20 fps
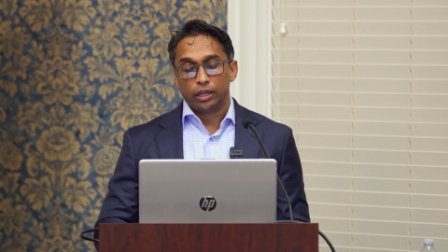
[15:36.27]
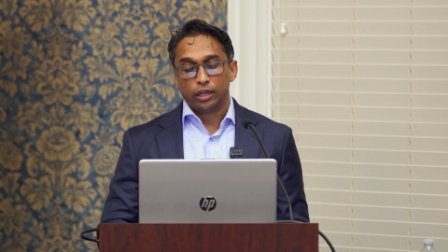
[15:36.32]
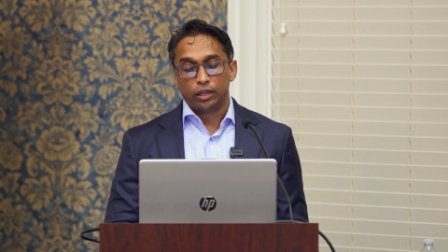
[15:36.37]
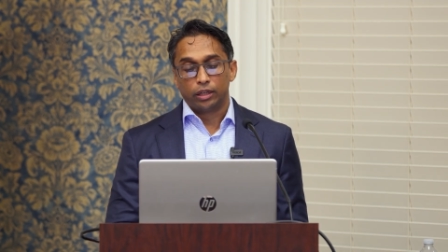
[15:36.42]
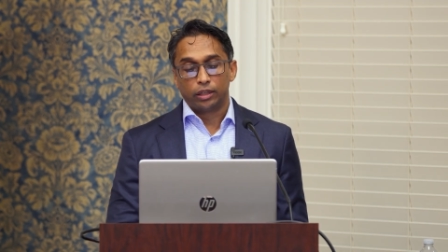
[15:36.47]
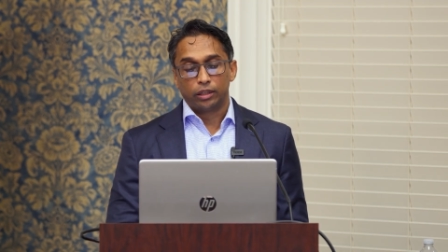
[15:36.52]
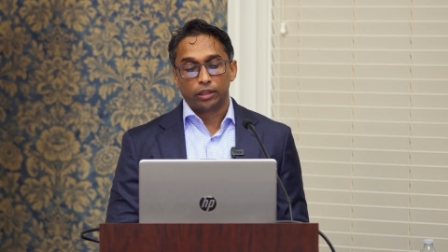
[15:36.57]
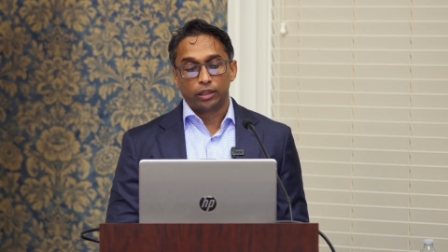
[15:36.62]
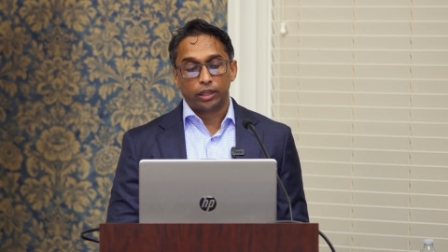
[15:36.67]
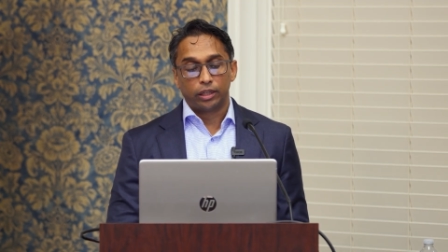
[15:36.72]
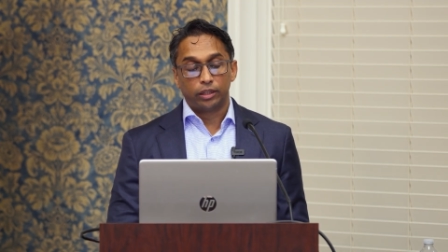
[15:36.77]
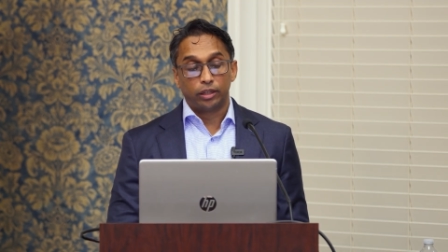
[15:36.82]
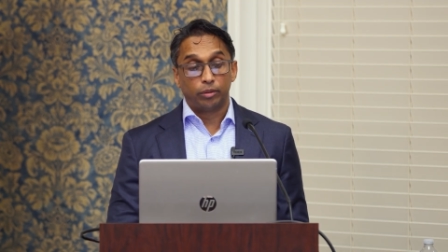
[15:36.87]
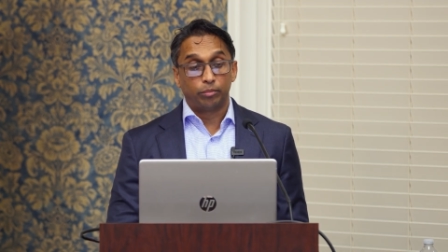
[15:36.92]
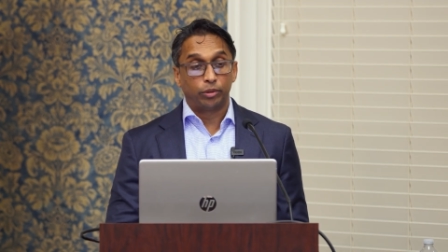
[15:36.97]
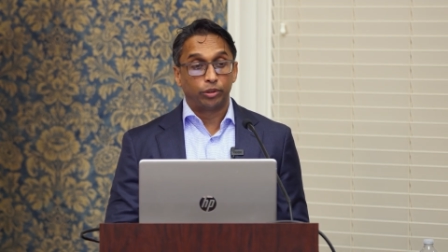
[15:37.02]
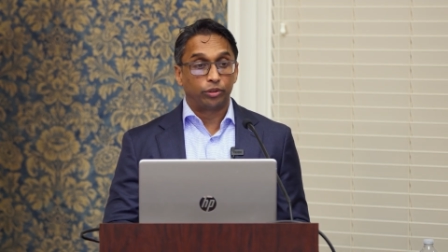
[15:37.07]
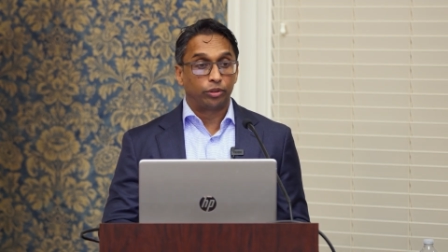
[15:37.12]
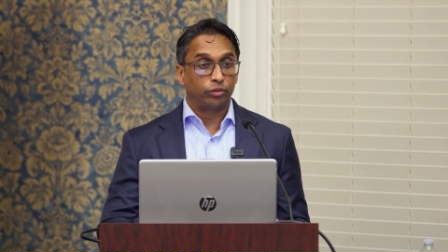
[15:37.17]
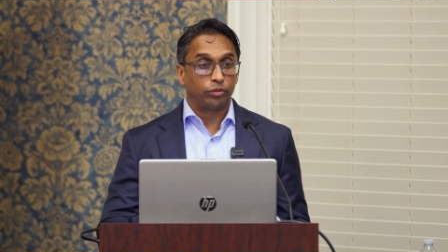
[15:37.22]
And
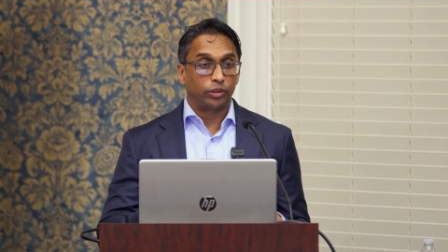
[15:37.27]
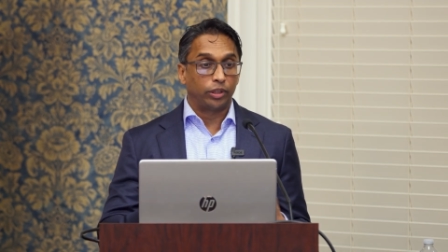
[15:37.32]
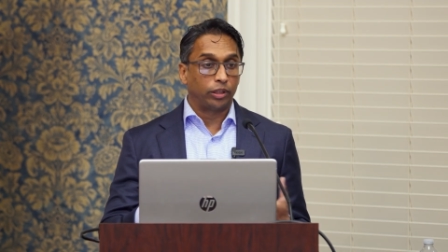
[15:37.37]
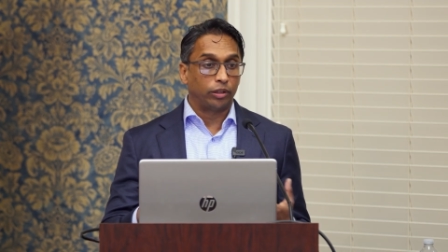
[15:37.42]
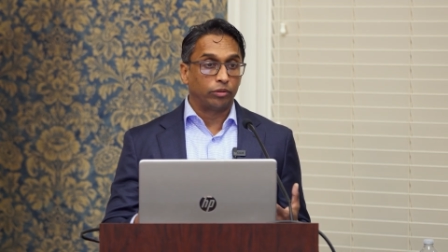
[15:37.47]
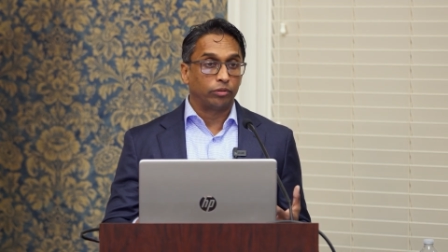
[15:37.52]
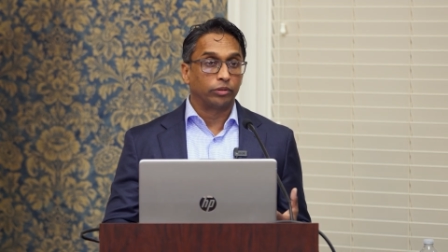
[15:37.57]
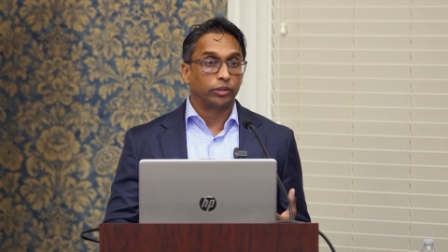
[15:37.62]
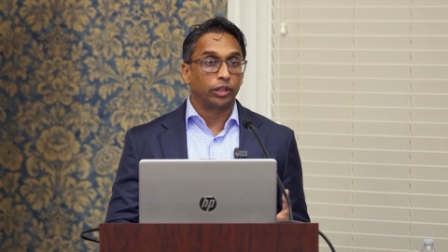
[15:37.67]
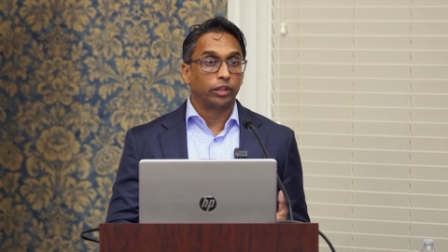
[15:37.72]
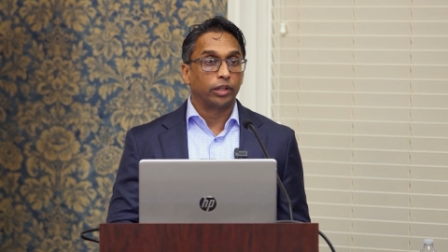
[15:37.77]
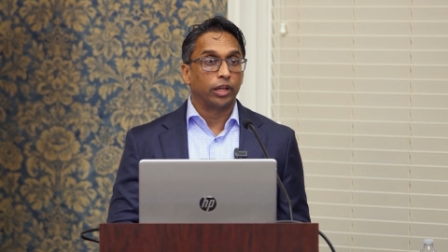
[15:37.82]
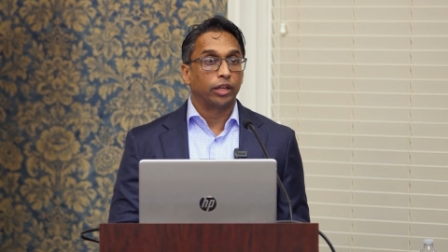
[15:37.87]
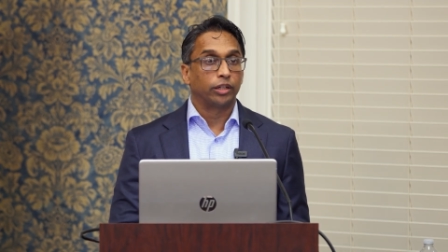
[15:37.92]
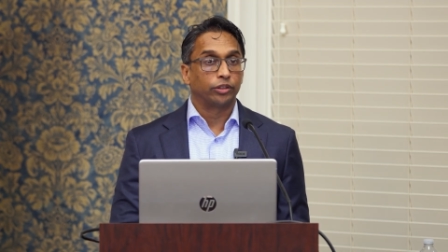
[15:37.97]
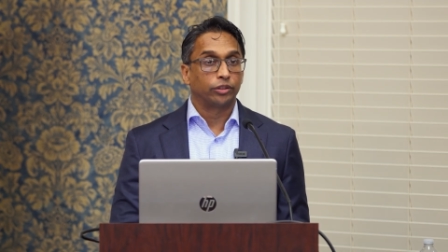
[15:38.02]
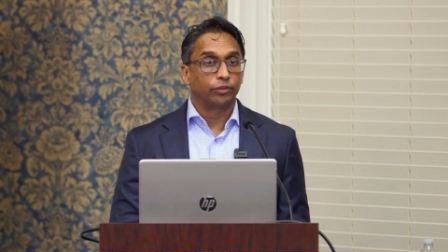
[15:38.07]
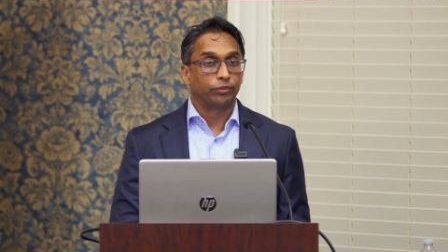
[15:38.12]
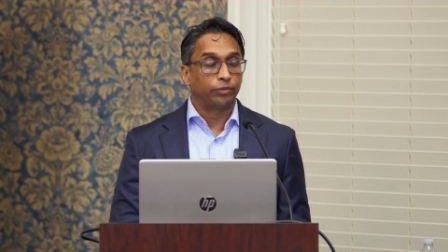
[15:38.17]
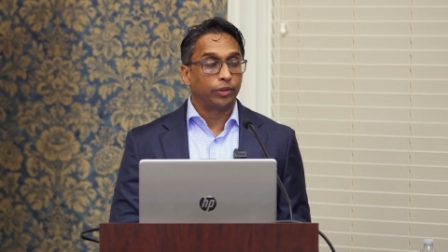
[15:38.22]
number two, they're
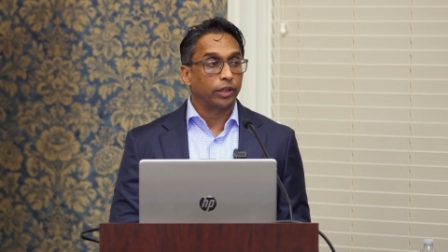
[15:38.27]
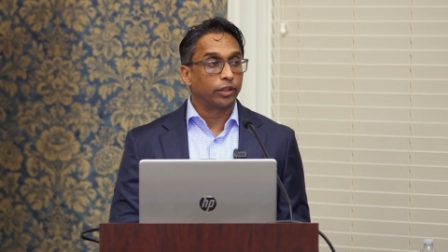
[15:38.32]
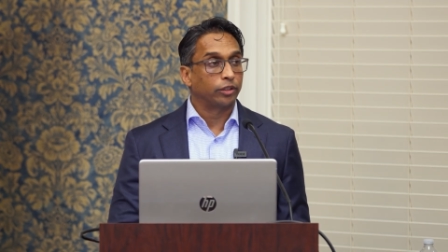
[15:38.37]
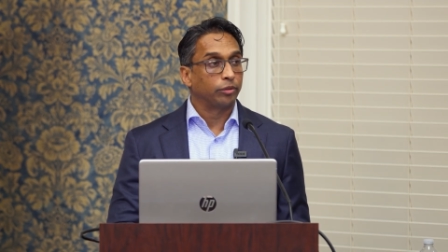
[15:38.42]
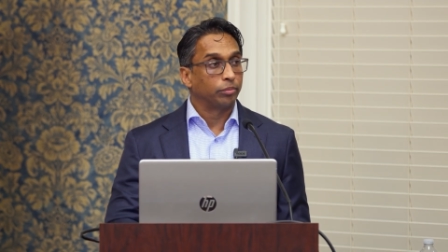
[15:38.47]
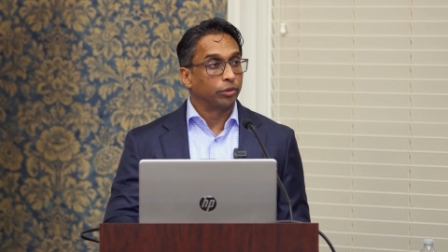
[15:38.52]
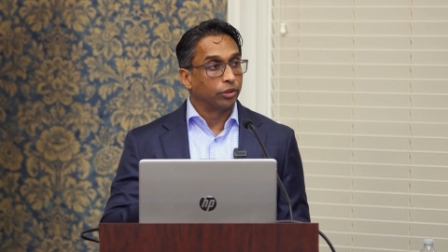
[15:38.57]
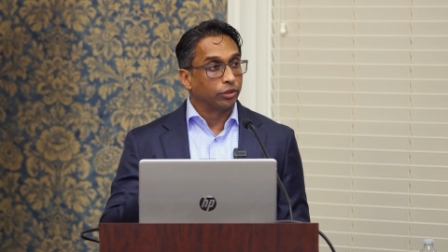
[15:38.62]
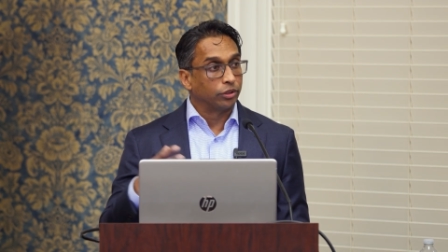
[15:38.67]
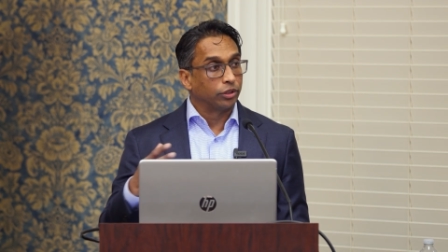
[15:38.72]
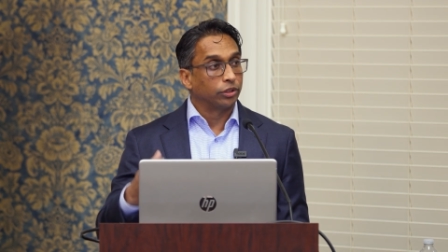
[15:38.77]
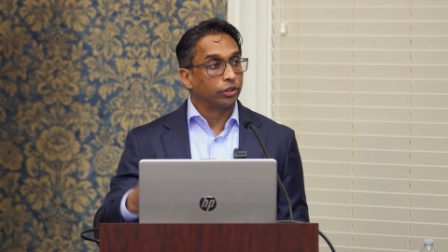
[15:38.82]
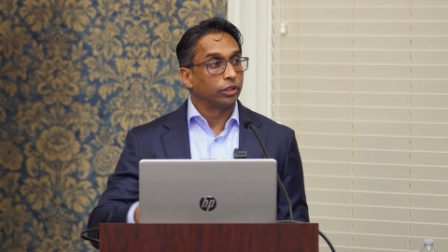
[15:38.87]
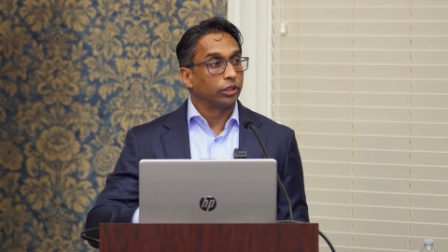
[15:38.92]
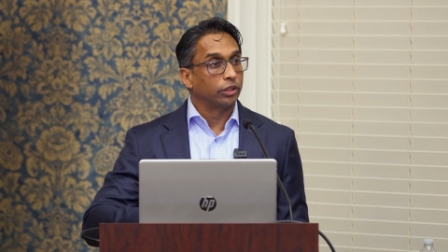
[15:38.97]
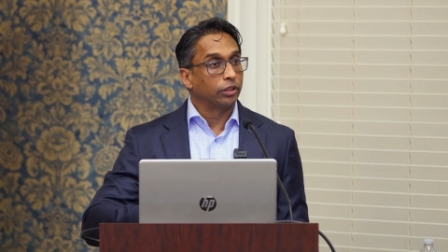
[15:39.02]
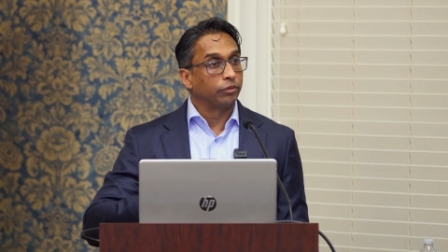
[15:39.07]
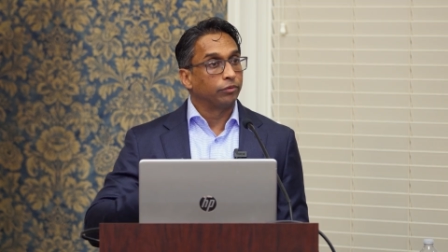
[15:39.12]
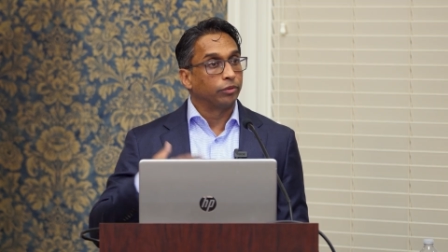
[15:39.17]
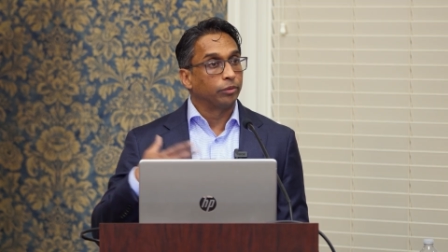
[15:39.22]
not as effective because this
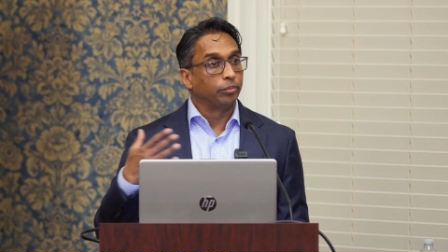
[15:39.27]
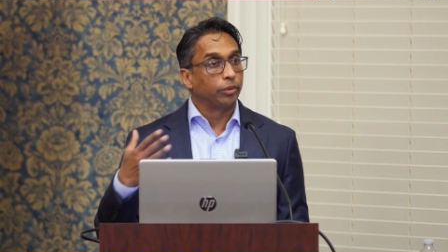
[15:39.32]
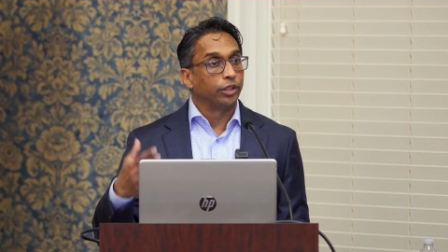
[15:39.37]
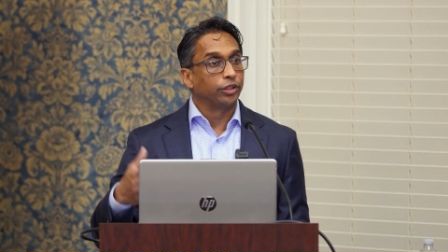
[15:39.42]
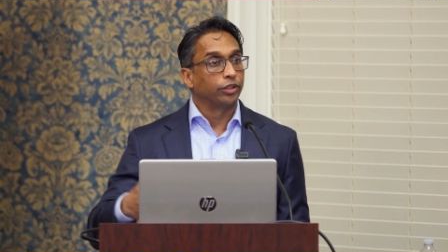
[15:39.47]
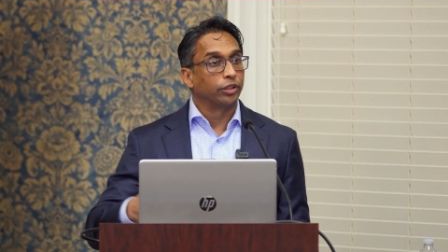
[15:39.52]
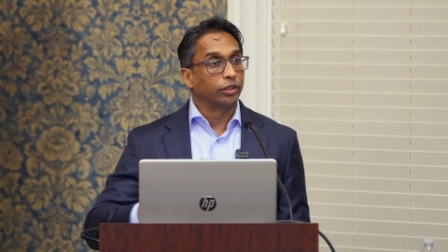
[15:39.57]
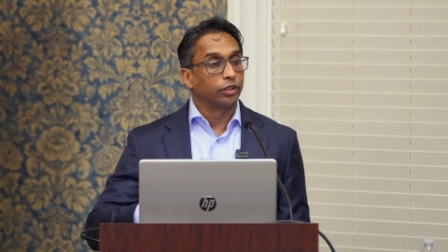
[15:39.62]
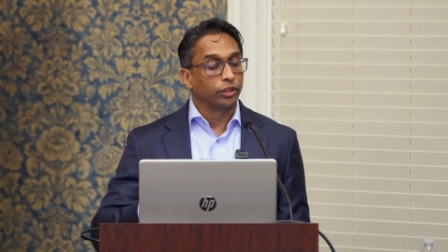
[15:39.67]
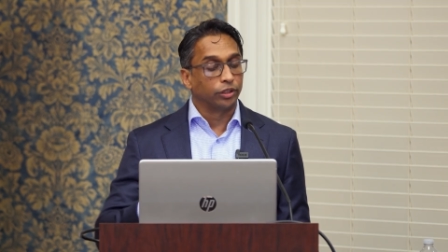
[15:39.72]
inflammation